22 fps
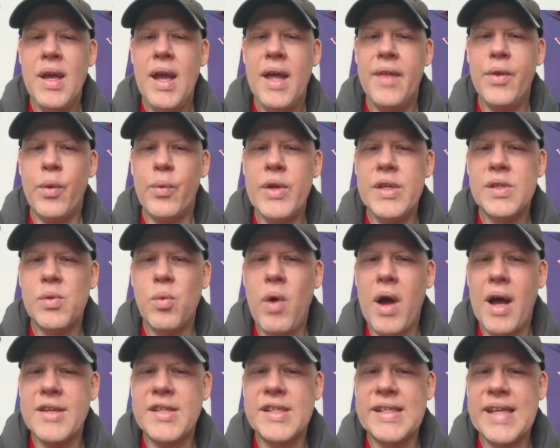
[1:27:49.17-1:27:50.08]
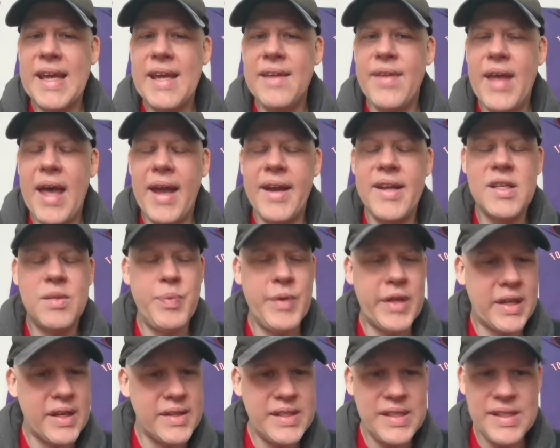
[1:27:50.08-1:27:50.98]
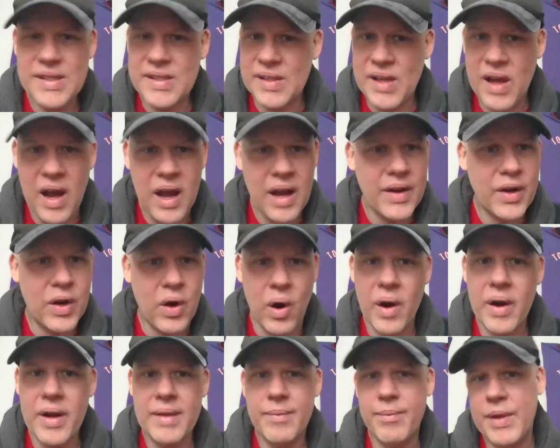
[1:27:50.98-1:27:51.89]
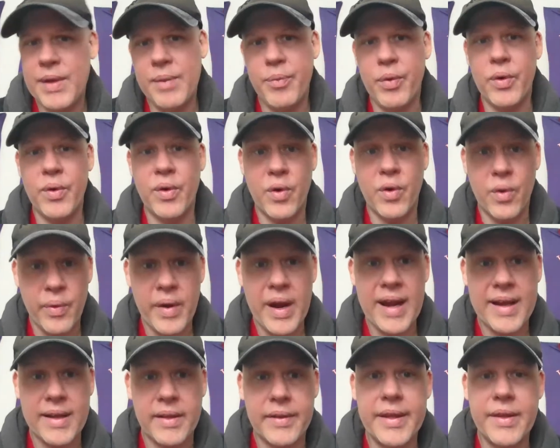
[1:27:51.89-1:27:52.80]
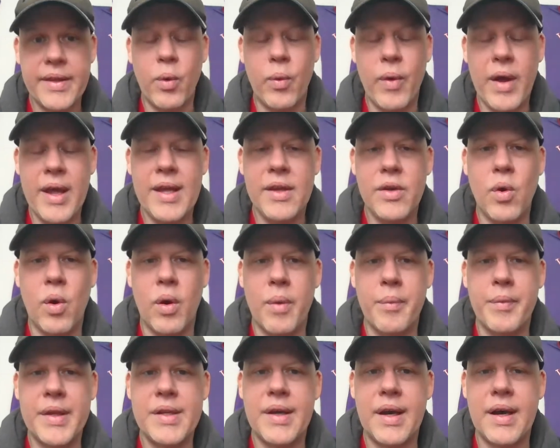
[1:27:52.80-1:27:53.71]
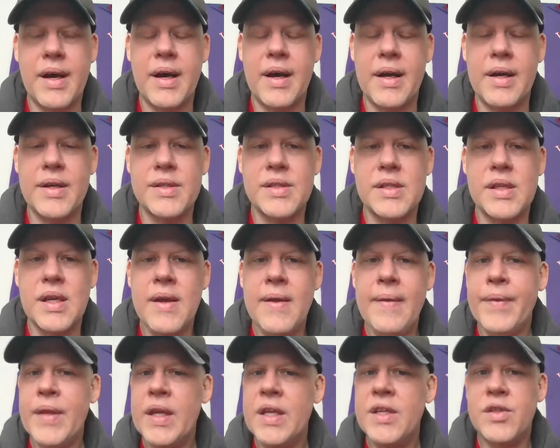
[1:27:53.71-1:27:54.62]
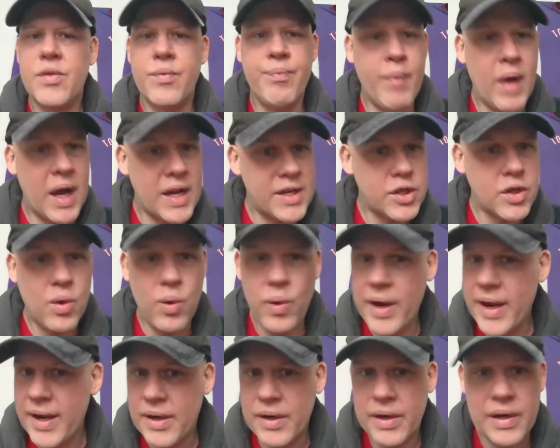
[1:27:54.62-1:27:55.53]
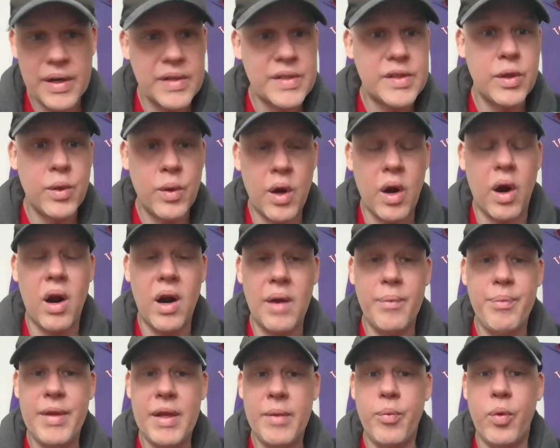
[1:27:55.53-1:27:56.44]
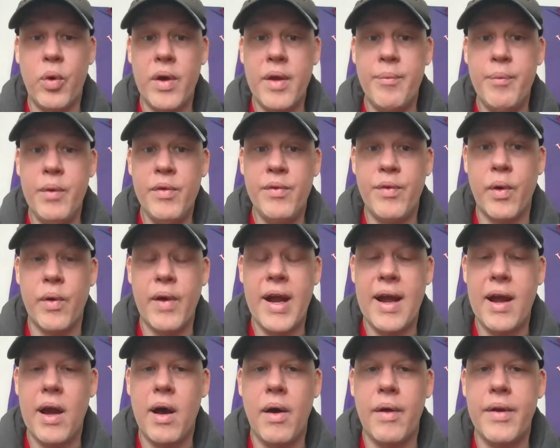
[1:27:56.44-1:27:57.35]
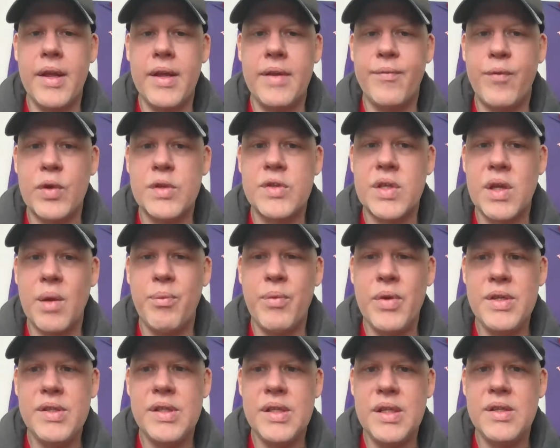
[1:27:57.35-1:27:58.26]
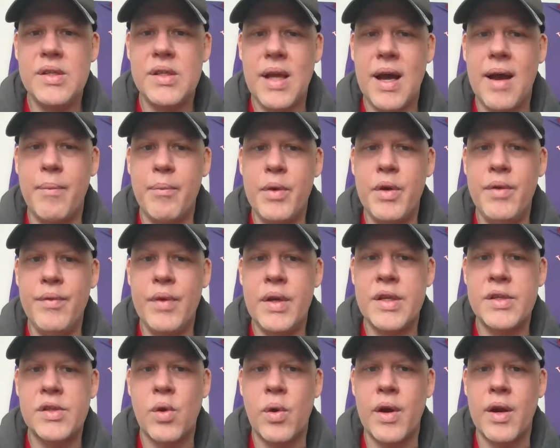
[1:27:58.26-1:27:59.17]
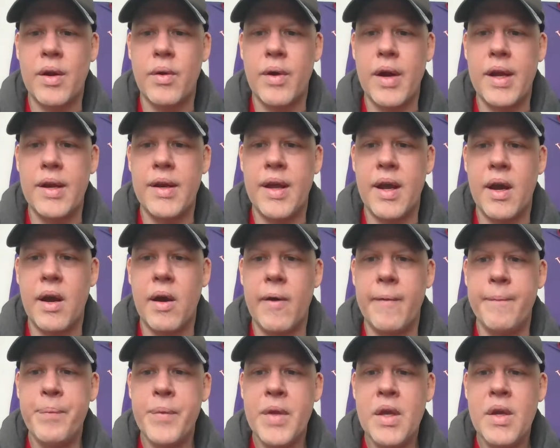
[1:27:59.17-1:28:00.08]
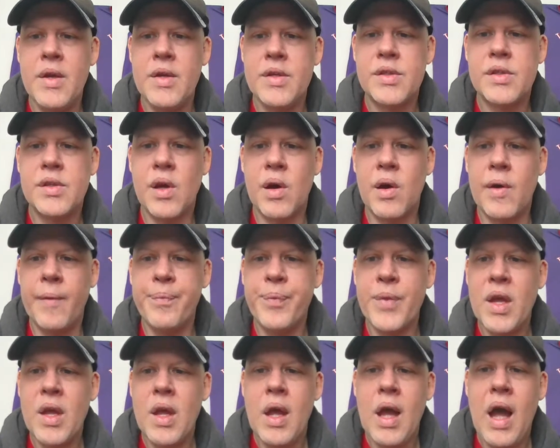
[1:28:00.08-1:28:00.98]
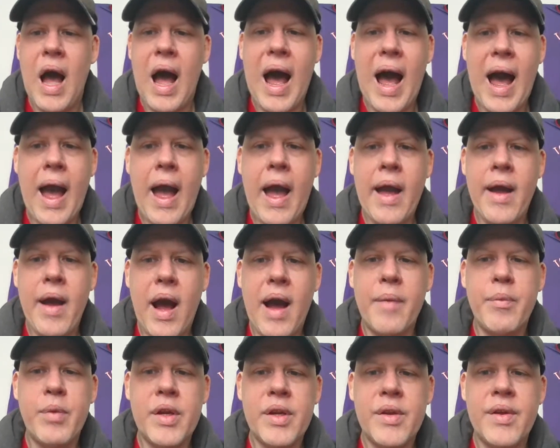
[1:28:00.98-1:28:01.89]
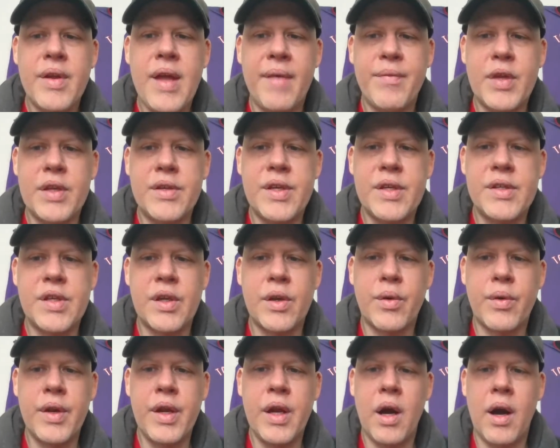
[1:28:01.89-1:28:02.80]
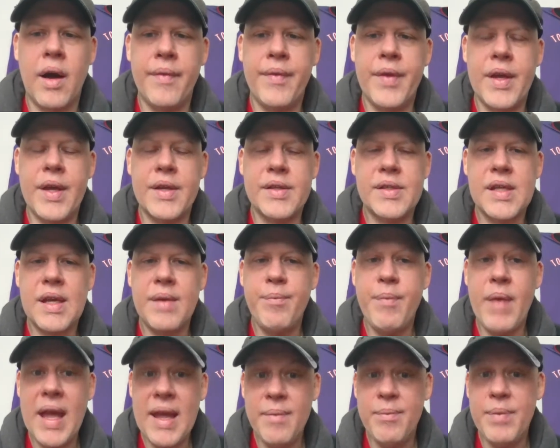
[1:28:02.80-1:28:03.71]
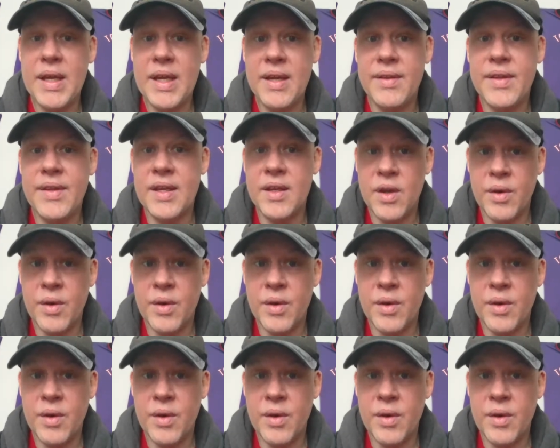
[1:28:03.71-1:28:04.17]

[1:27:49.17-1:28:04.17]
And the reason why I say that is because he's not guarding people correctly the way he normally does. He's much quicker to guard people and move around. And for some reason, he's not moving as quick right now. So I'm going to have to disagree on this. It may be that